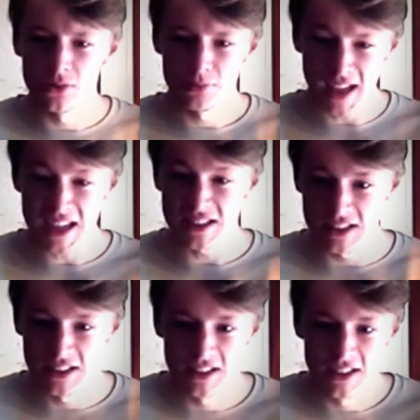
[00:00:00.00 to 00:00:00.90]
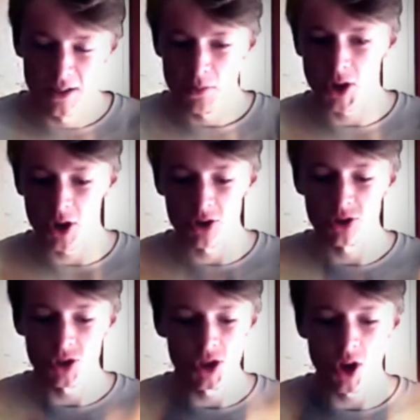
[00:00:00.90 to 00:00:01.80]
please,
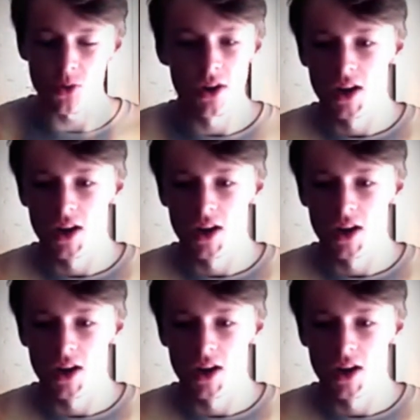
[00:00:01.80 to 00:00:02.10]
because you know